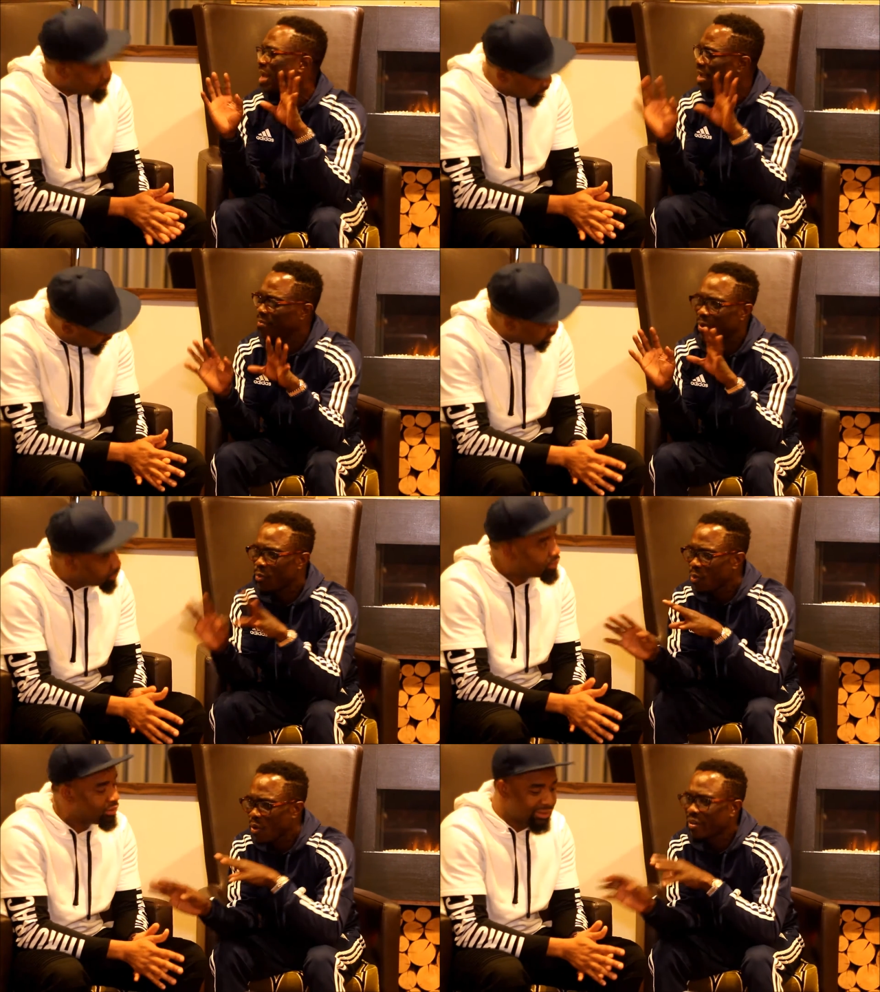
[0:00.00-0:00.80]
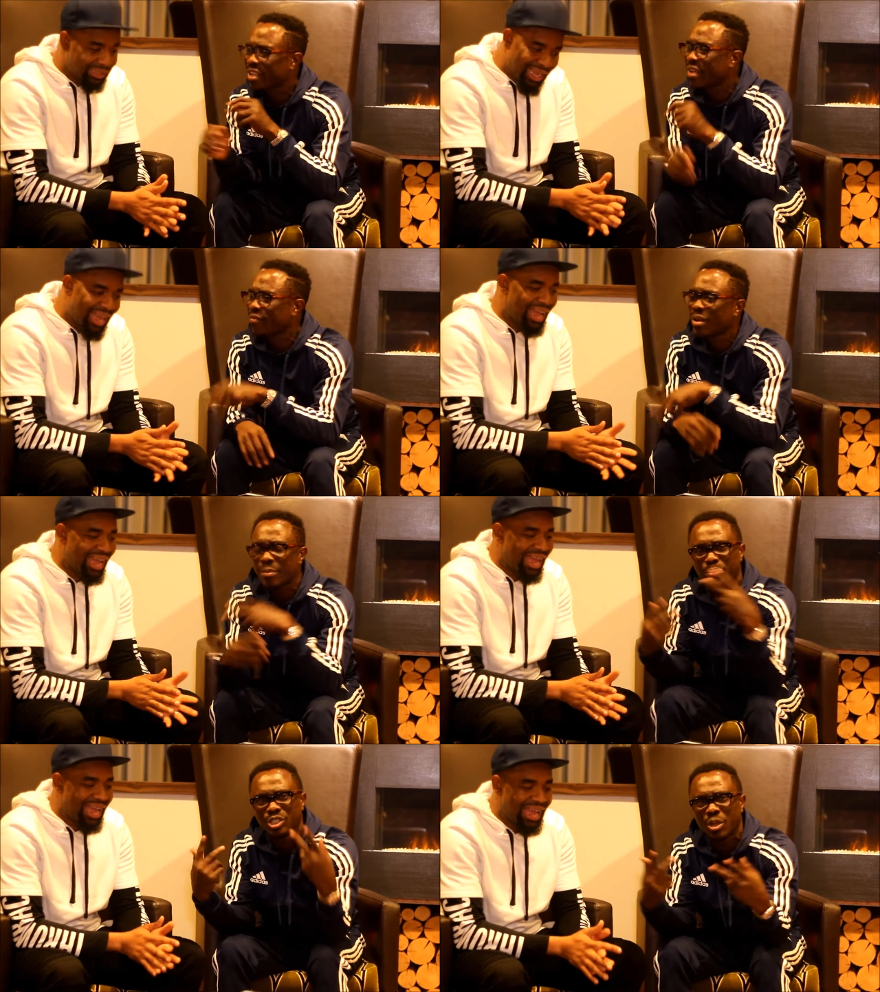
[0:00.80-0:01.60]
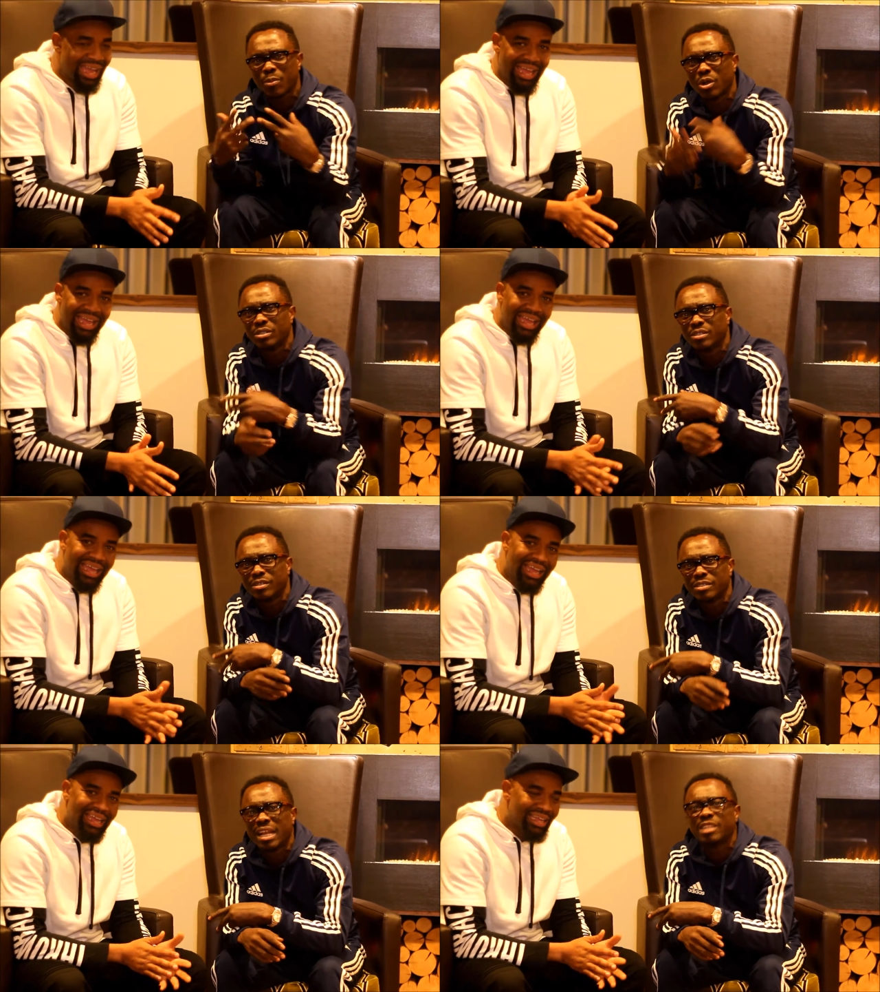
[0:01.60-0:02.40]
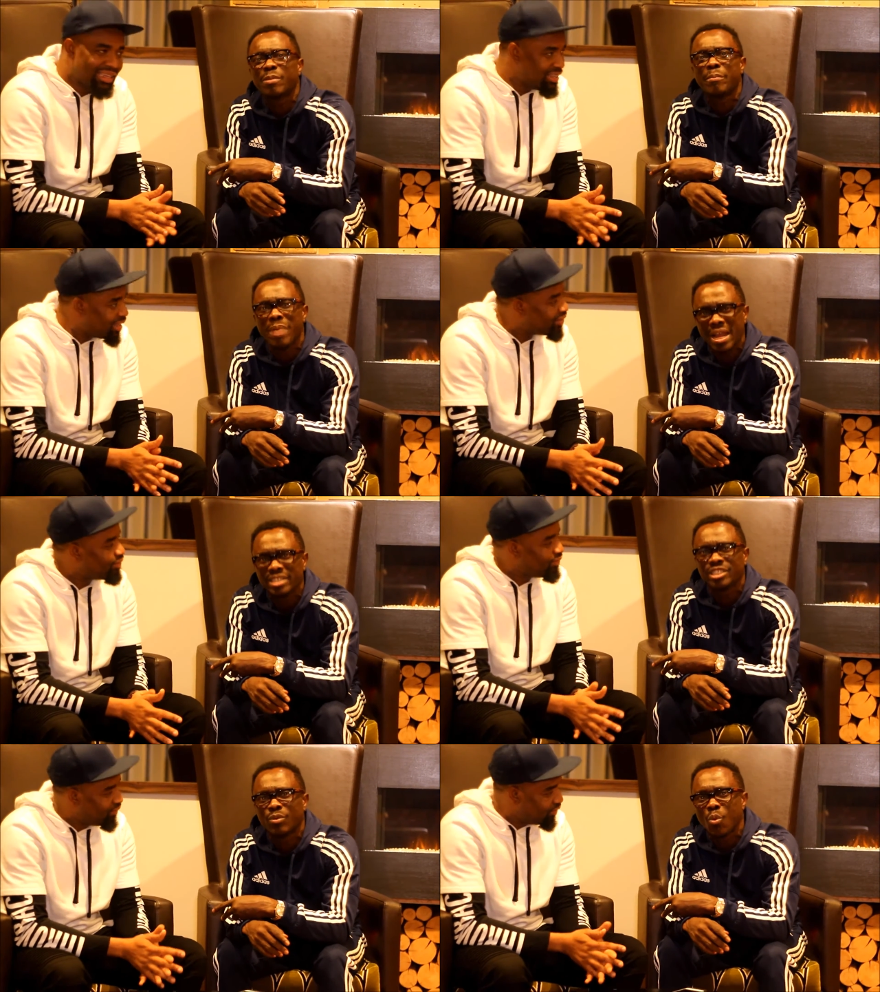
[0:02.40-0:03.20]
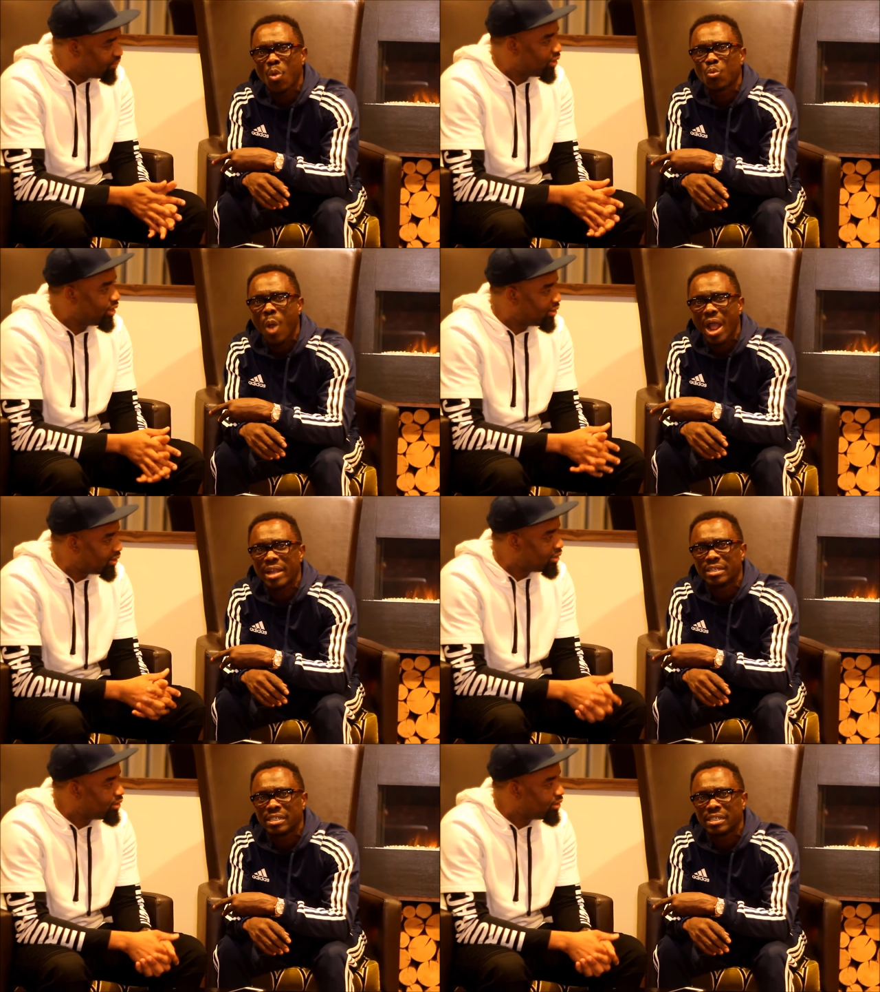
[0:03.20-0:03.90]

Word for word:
Speaker 1: Now, Bishop Gonzo, that's my manager worldwide.